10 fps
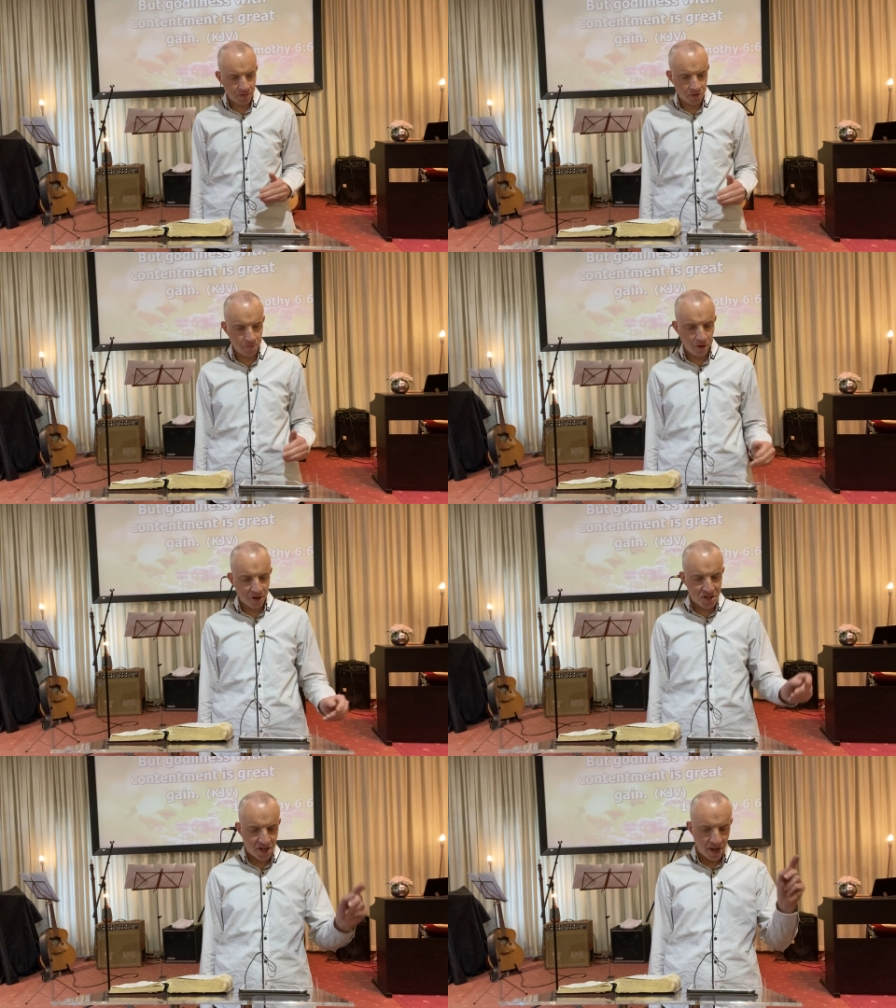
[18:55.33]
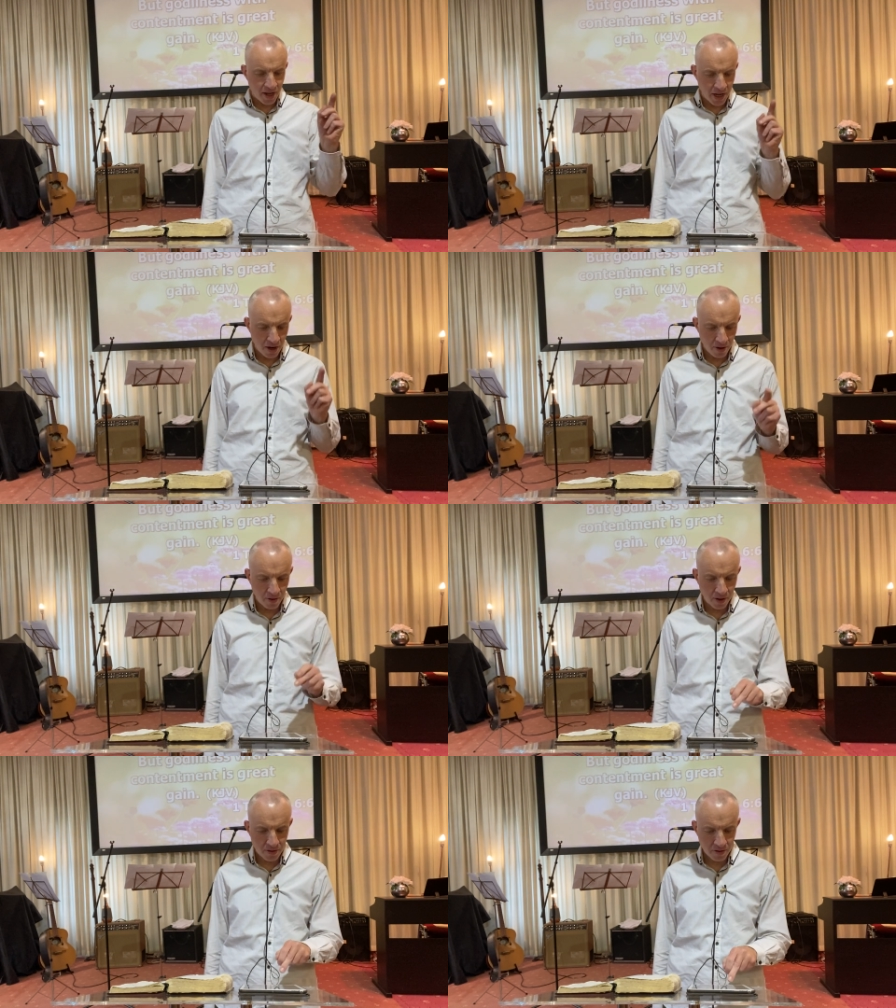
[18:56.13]
But Paul is saying here
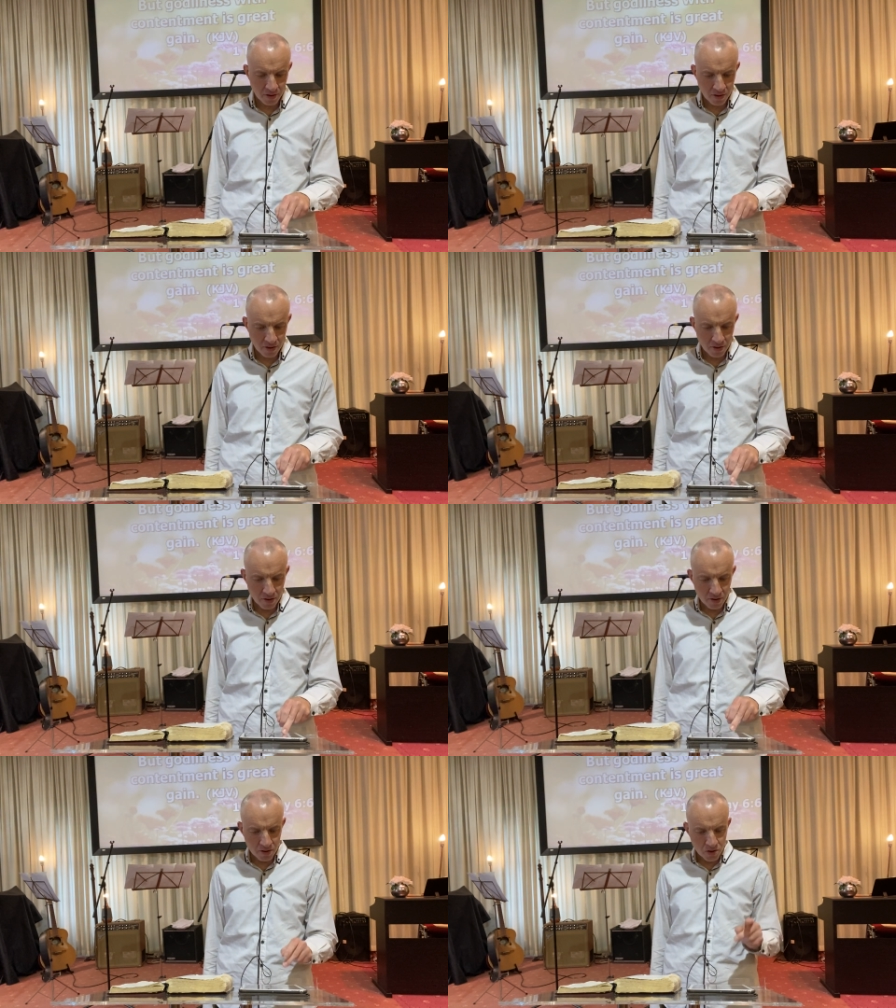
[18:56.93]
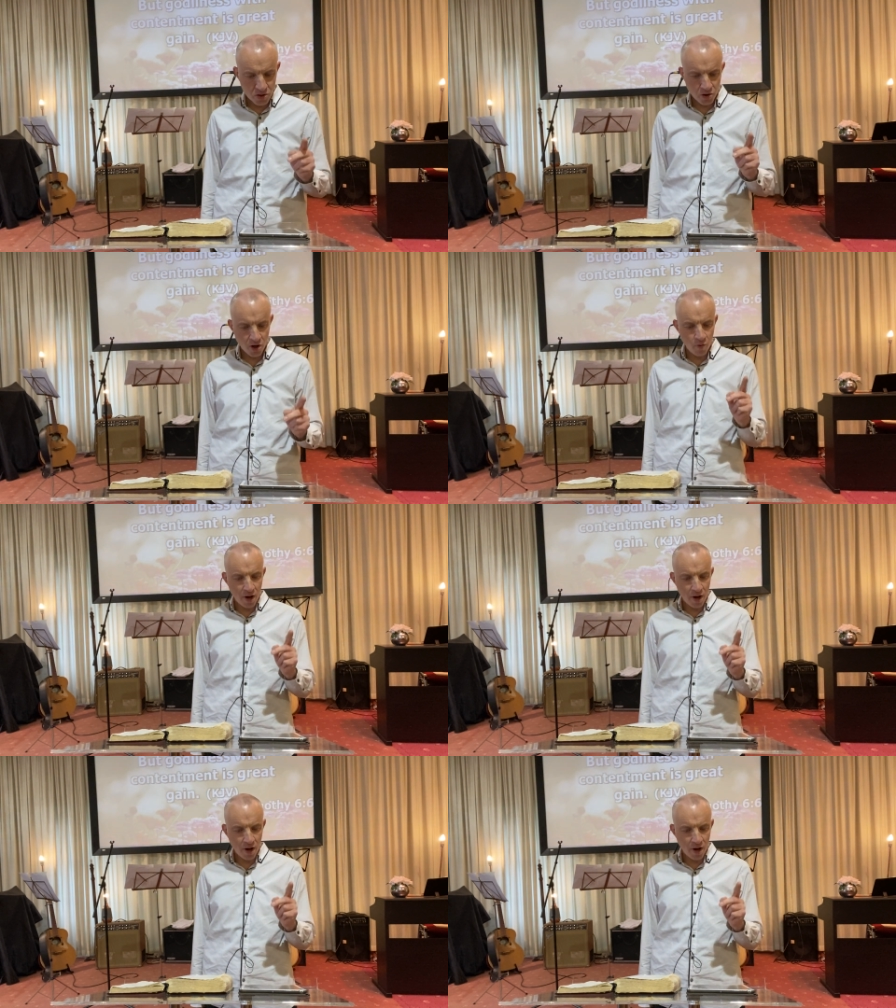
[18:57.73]
that true